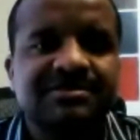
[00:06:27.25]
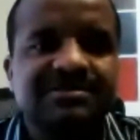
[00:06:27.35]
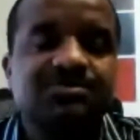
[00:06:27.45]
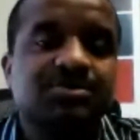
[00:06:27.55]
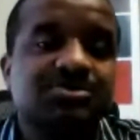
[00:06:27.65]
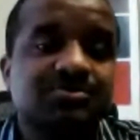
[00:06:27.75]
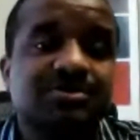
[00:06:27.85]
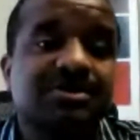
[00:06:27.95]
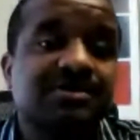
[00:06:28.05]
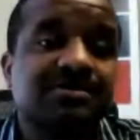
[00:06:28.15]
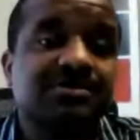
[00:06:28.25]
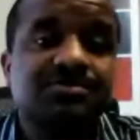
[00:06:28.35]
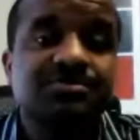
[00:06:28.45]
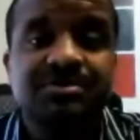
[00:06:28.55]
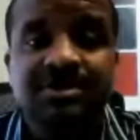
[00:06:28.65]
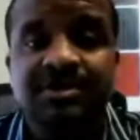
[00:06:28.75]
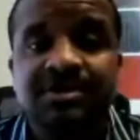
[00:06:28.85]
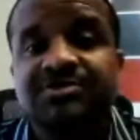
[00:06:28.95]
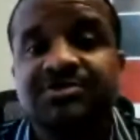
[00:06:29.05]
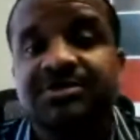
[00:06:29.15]
This is one tool they can use
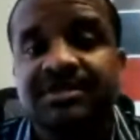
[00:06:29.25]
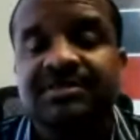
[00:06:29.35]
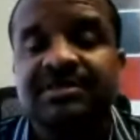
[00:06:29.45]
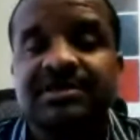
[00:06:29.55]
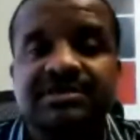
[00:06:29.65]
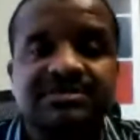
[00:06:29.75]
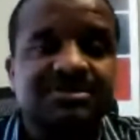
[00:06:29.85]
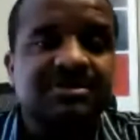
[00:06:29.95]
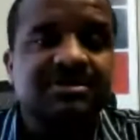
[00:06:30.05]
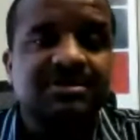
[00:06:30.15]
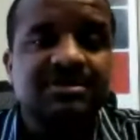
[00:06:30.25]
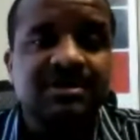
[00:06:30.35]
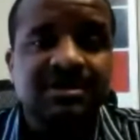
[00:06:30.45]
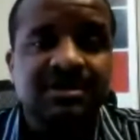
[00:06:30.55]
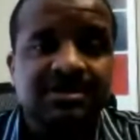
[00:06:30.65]
to get the items they need.